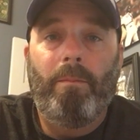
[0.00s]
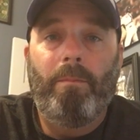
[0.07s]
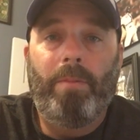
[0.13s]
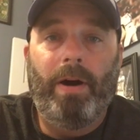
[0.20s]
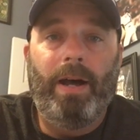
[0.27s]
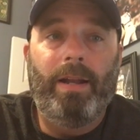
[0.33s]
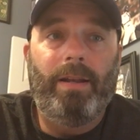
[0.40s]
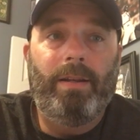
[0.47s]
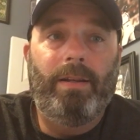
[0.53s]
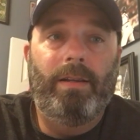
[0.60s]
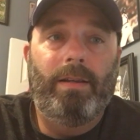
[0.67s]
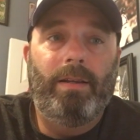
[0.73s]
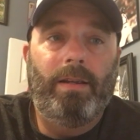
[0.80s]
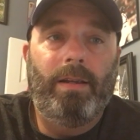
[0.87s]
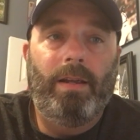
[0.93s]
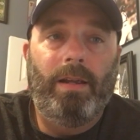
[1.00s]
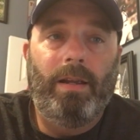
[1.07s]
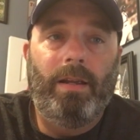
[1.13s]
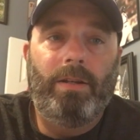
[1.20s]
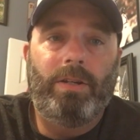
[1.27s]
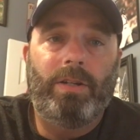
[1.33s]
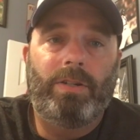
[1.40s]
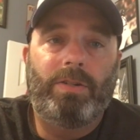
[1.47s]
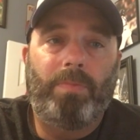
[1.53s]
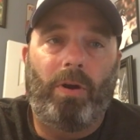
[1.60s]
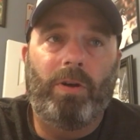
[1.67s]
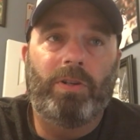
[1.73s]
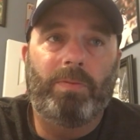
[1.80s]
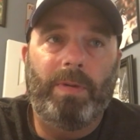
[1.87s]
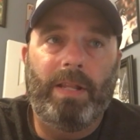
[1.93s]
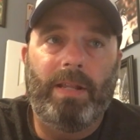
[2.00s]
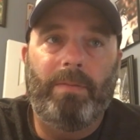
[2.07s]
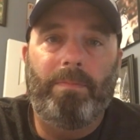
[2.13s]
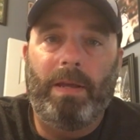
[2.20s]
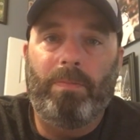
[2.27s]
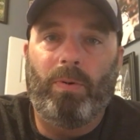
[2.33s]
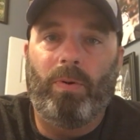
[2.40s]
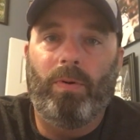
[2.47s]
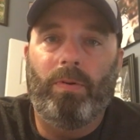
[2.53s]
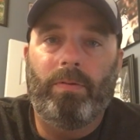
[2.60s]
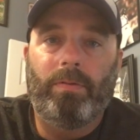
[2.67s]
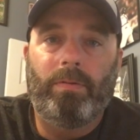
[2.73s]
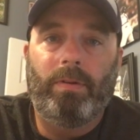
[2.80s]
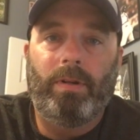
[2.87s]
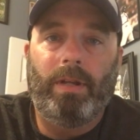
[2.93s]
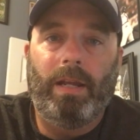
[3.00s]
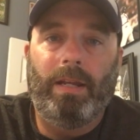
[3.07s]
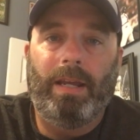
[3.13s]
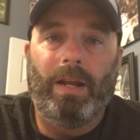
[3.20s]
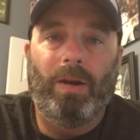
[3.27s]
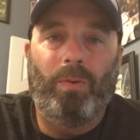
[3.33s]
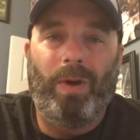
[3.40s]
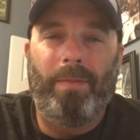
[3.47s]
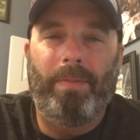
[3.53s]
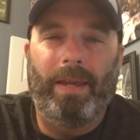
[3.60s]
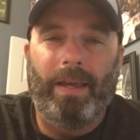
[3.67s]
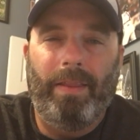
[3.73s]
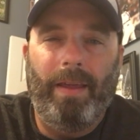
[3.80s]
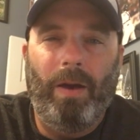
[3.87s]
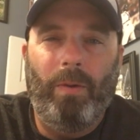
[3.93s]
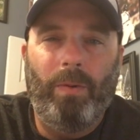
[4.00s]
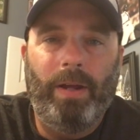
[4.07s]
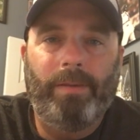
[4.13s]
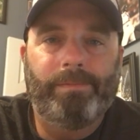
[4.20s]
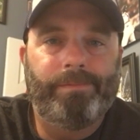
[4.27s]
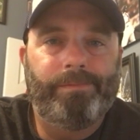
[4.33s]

But it just burns me that people can get away being that way,